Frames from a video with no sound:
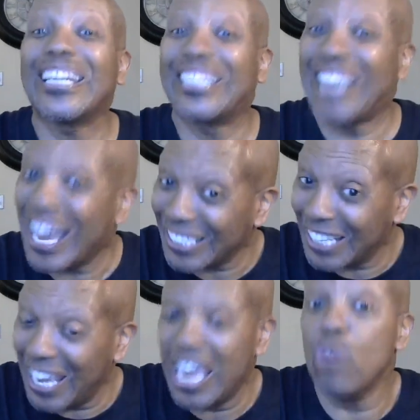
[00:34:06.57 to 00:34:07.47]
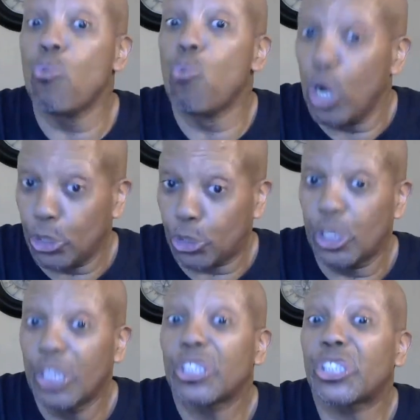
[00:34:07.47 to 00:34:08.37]
got a
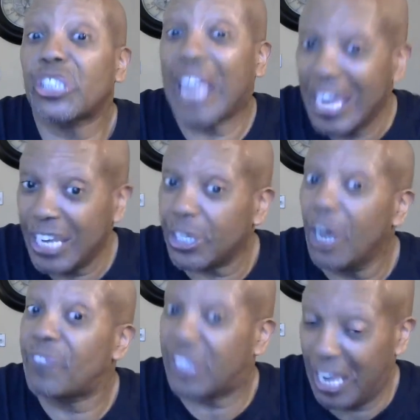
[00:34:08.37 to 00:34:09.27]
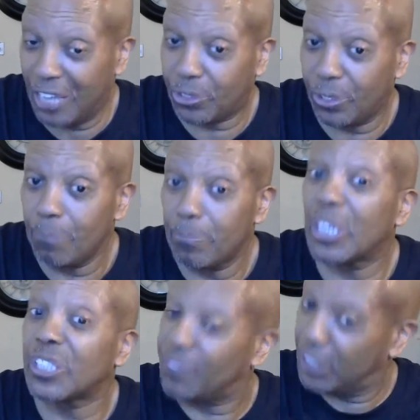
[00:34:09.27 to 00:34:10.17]
worse stage of cancer
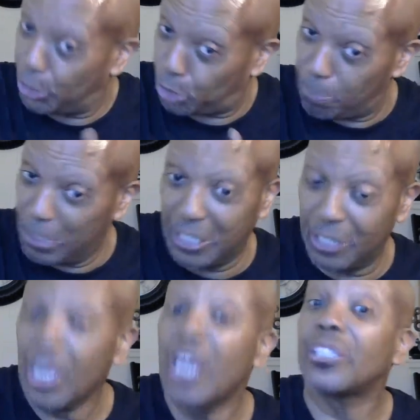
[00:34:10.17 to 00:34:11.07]
because of her disobedience,